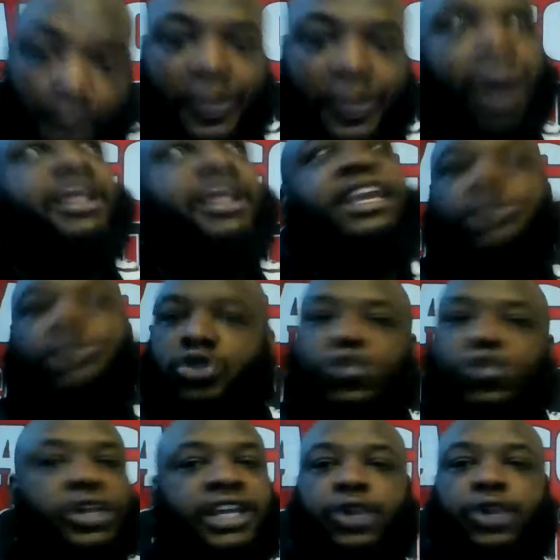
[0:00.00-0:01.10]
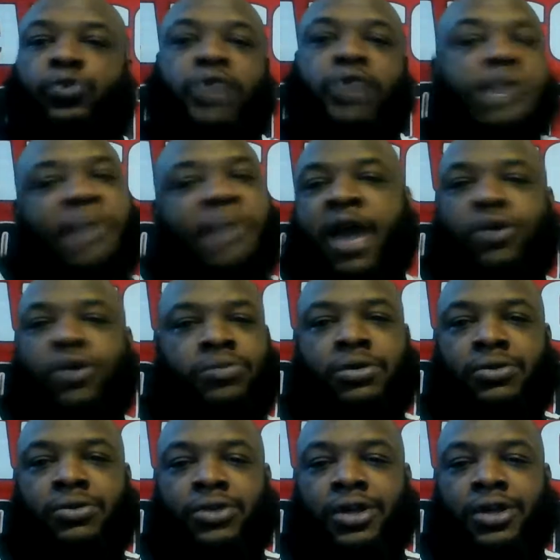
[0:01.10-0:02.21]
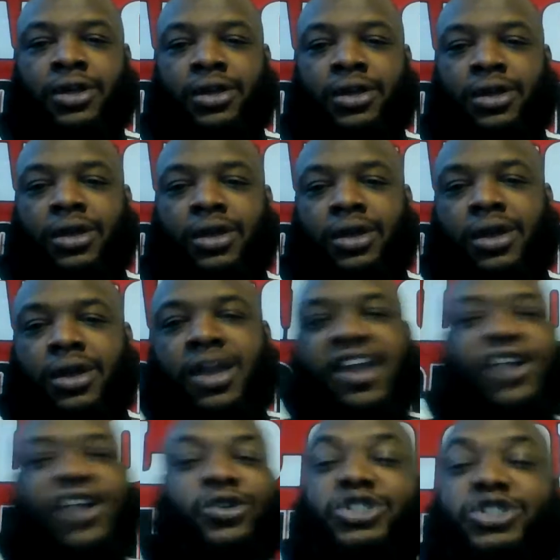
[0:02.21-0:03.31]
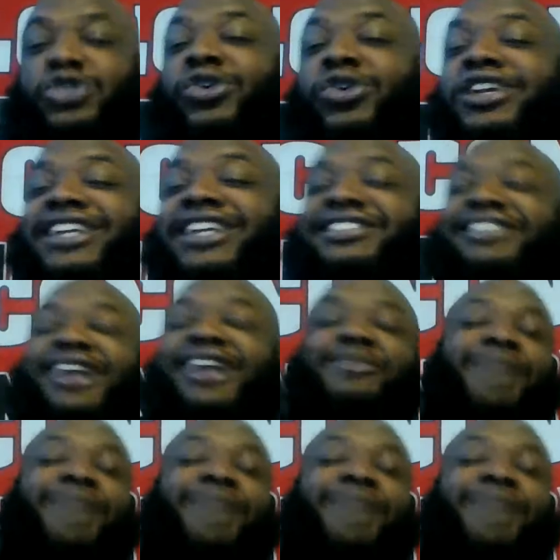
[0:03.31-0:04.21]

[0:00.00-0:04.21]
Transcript: up like he was going to get a rebound, bro. And as soon as I seen that man